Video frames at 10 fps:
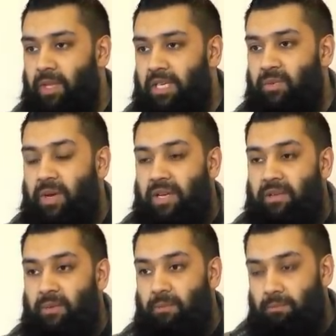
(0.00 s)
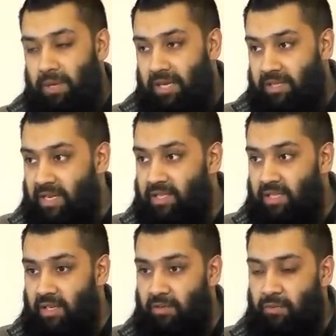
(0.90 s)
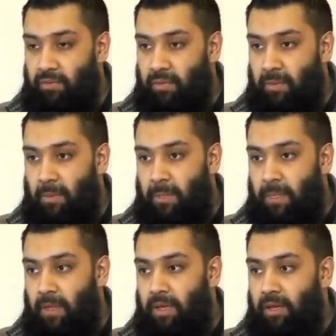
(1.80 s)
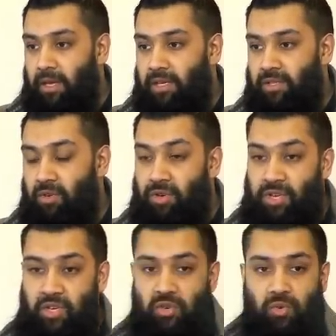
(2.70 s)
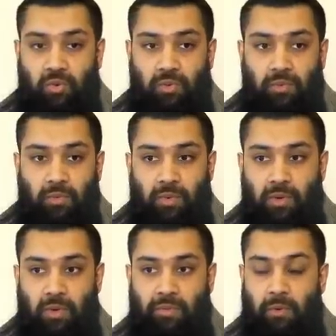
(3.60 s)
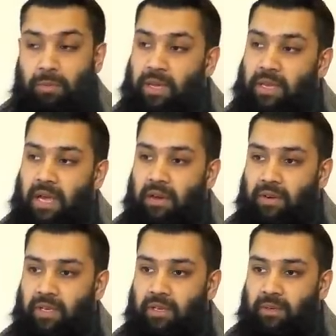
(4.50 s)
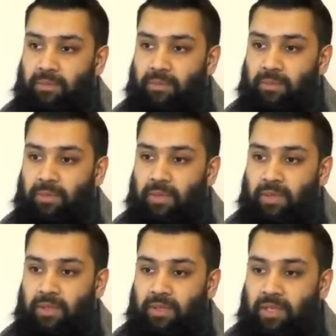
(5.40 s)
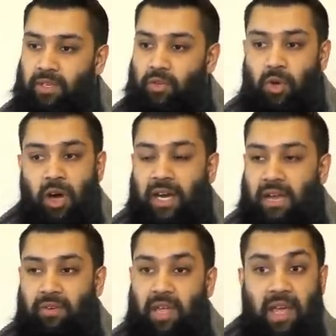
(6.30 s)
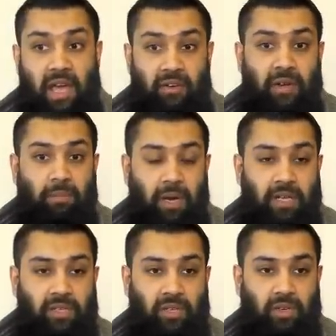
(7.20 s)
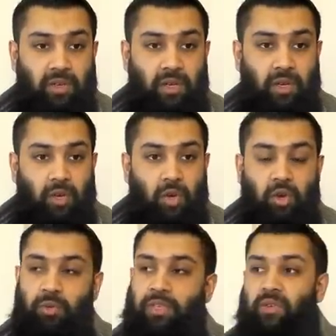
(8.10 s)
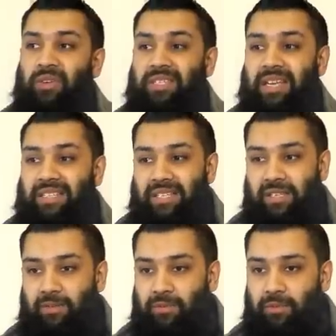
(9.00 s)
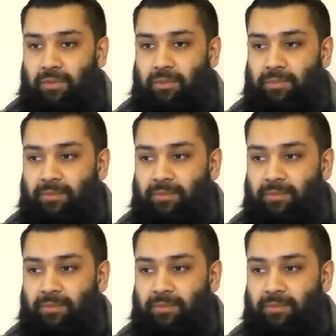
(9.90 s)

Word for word: that's why being sensitive, it's conditional for being caring. You can't have a caring person who is not sensitive.